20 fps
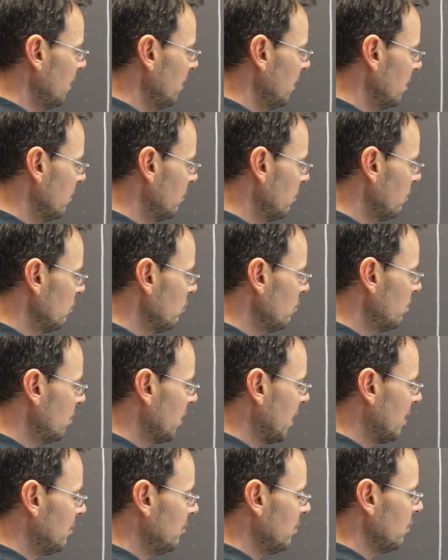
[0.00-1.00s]
the group
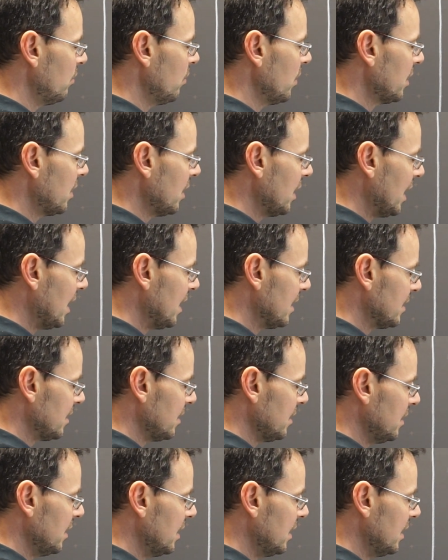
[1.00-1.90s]
can be written as the